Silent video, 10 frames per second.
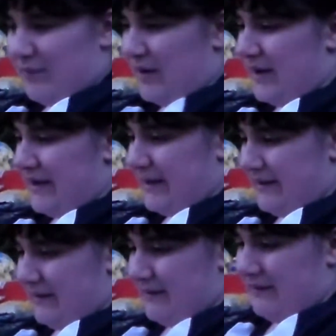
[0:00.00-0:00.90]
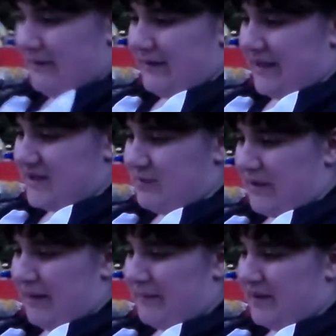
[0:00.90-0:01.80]
But that's
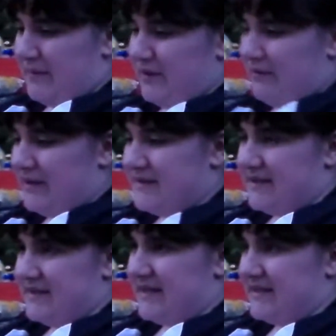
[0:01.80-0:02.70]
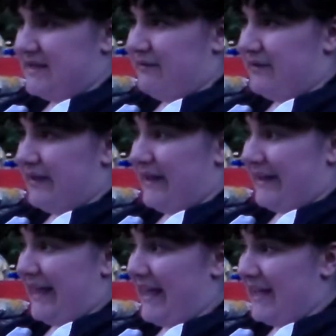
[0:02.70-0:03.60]
what I'm going to be doing, since that's the only thing I
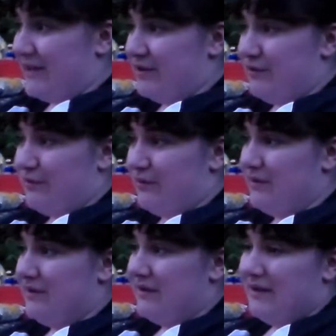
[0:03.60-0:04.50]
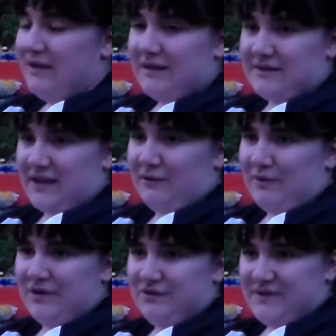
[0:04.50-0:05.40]
can do. Because I don't
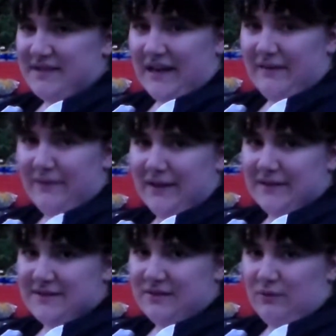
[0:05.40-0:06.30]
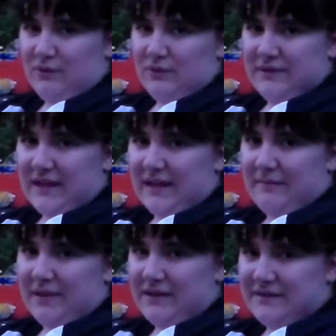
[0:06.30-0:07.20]
want to do side events the whole
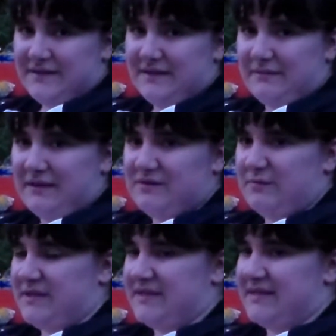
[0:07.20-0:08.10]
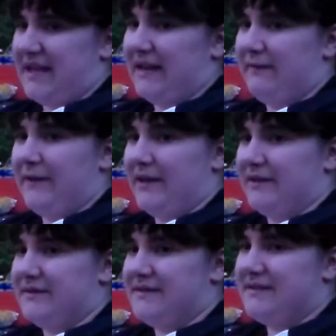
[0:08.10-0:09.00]
time, because sometimes with side
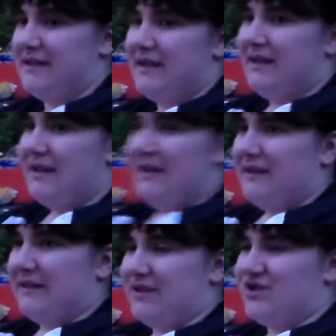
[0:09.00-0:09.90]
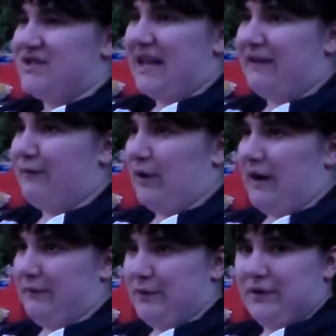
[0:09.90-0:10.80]
events, they just take
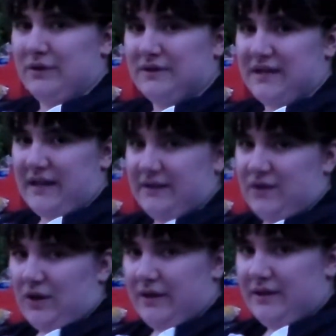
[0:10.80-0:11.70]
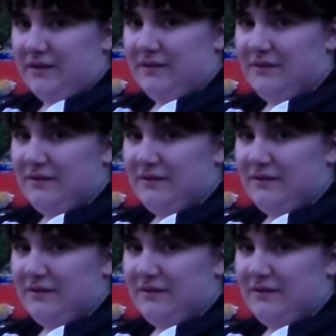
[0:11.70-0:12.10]
forever to get done.